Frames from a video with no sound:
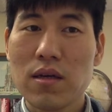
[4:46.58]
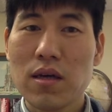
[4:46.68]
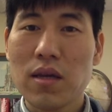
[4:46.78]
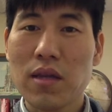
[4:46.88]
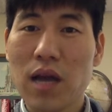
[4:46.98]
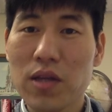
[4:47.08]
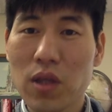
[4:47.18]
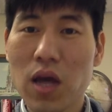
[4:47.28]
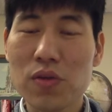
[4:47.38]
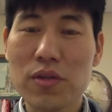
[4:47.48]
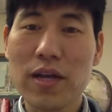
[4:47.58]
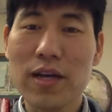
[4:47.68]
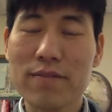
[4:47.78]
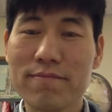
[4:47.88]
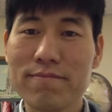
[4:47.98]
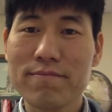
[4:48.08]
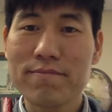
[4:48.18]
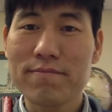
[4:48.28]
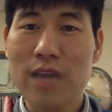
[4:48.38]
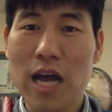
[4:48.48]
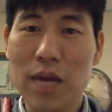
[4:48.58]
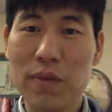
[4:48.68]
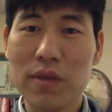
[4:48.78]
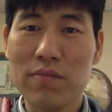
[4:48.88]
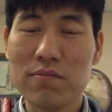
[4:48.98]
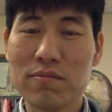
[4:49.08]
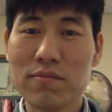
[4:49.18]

And God allows that. I mean,